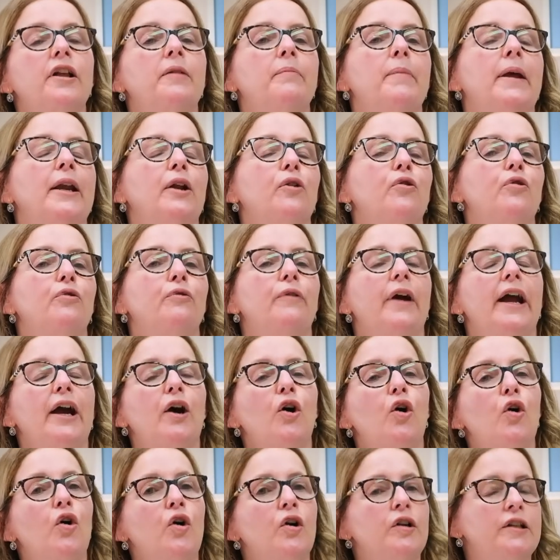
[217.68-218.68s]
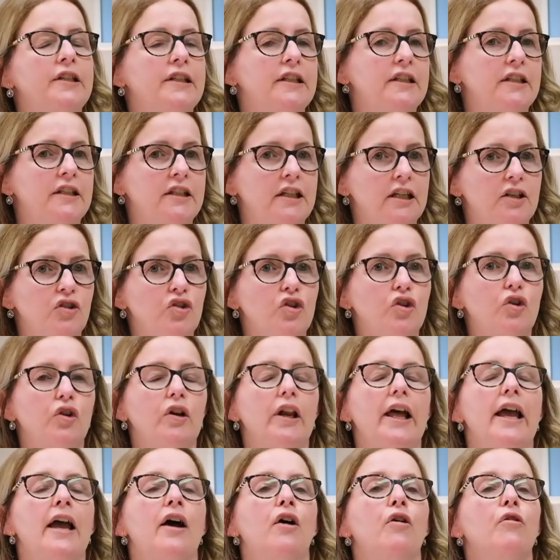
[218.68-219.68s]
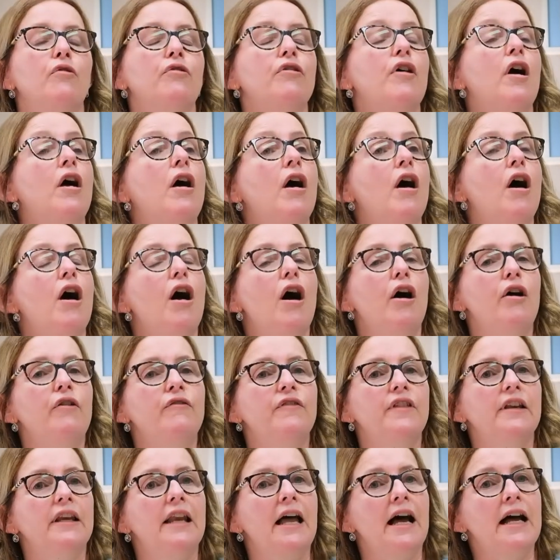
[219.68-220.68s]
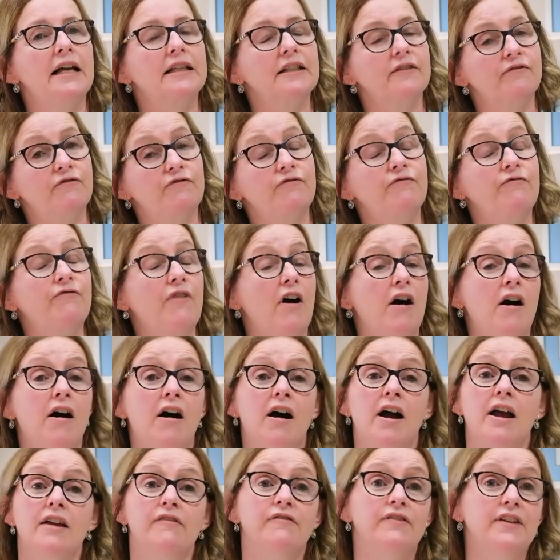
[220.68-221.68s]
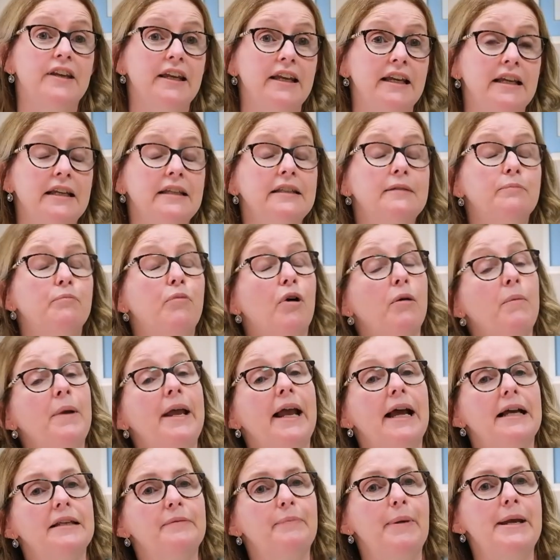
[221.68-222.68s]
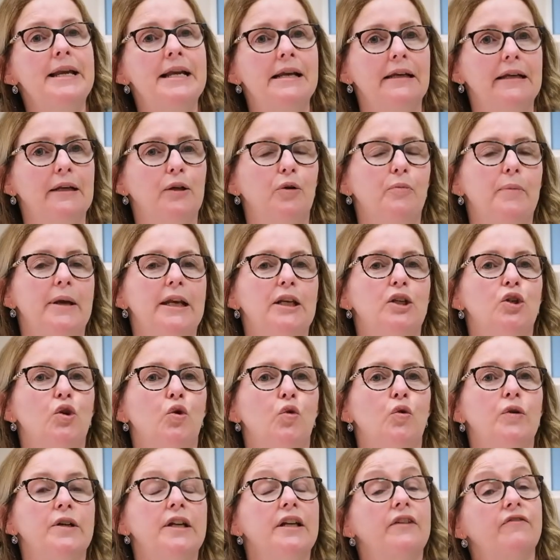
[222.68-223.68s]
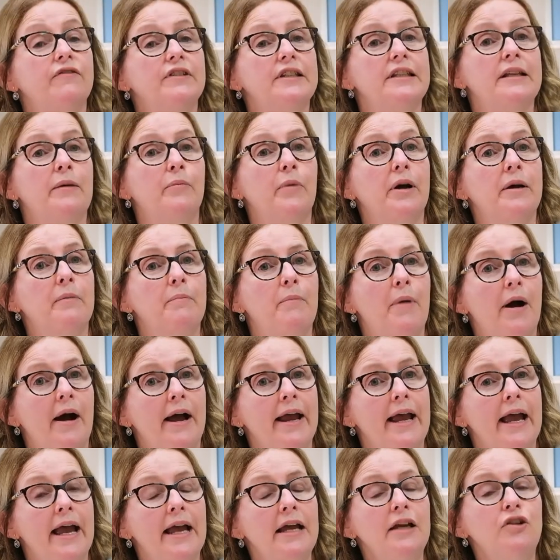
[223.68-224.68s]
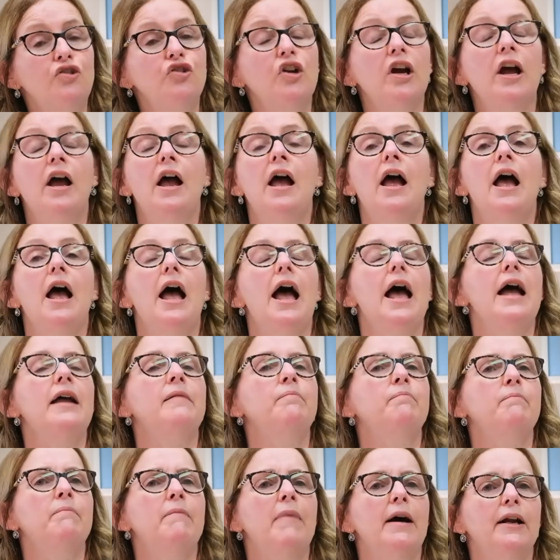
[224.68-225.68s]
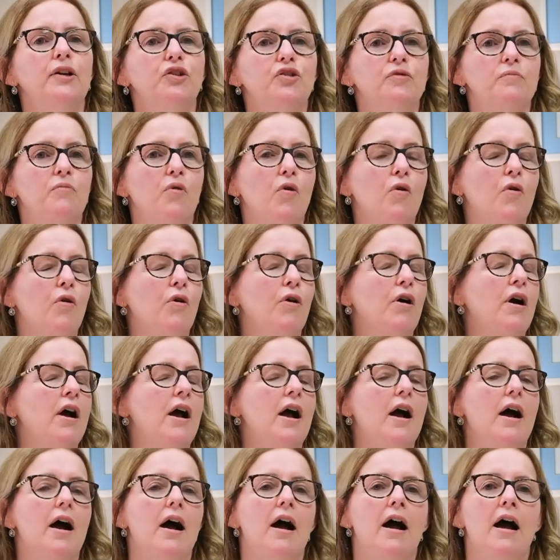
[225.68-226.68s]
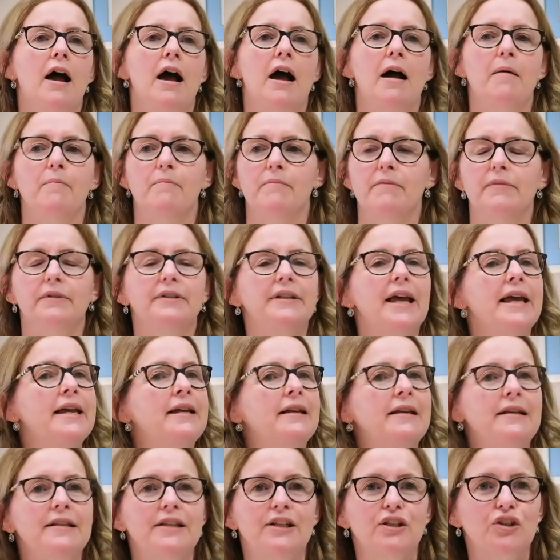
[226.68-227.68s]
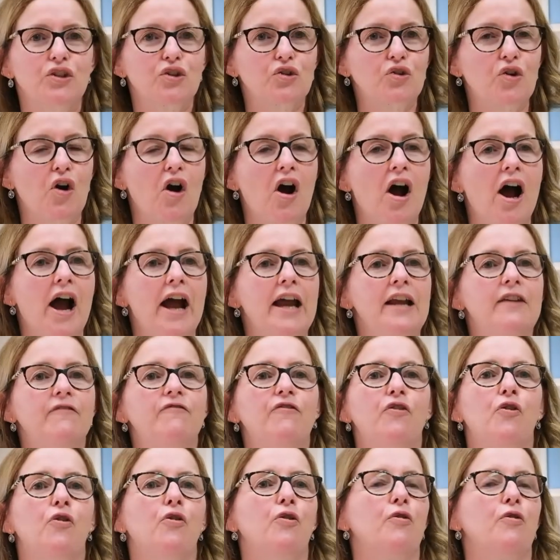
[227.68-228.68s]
medical records, digital health, over the last 5 years probably has been a little bit daunting for someone my age, and much more take it in your stride for